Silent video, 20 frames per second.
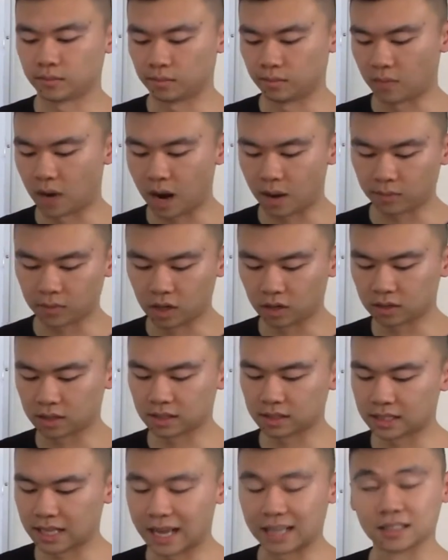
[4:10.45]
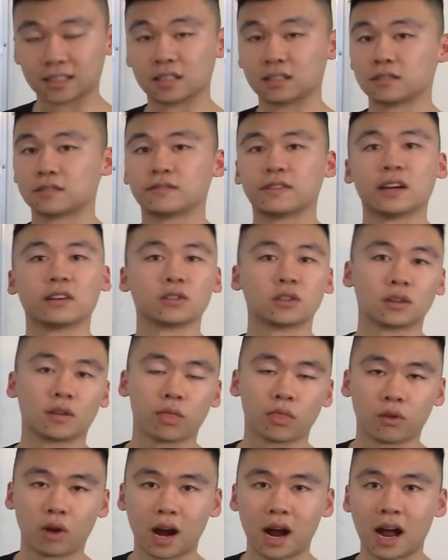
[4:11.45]
Mom notices that there's failure to
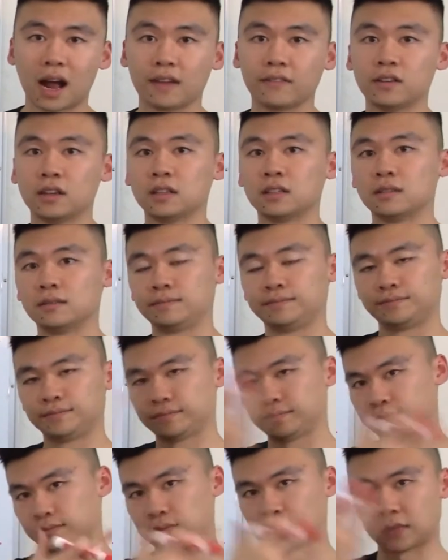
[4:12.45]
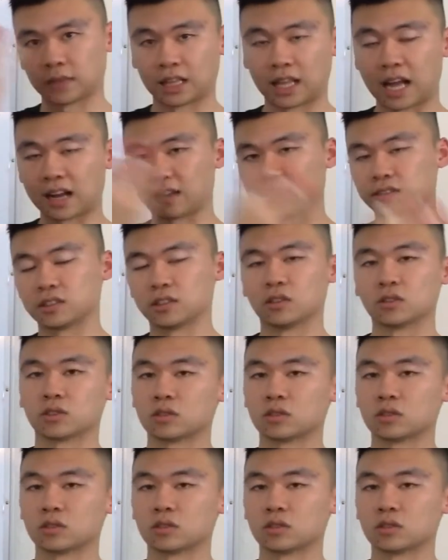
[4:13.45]
thrive, lack of social